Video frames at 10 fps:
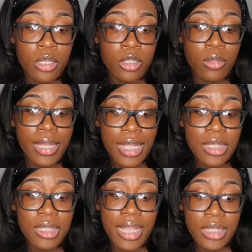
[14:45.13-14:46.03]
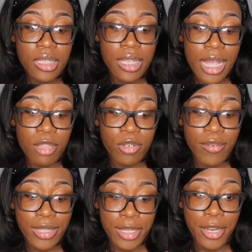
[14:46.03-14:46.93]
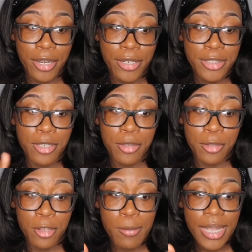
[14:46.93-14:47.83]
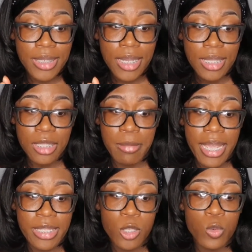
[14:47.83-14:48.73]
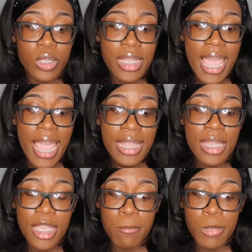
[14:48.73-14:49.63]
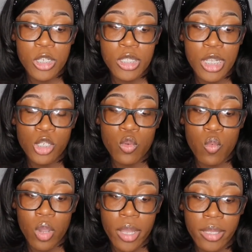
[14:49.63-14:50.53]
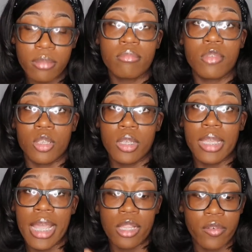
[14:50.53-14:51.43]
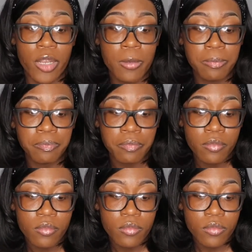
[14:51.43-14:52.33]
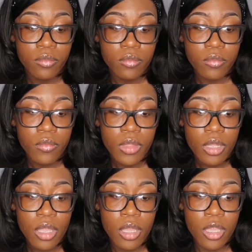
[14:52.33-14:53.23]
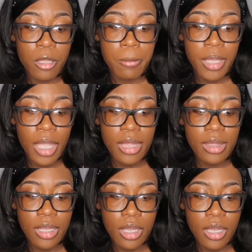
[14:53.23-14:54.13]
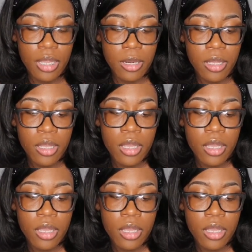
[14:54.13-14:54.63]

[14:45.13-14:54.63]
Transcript: so that's that's a gallery right there. So you'll go back to customize and you just add the images that you want on your gallery. Um, and then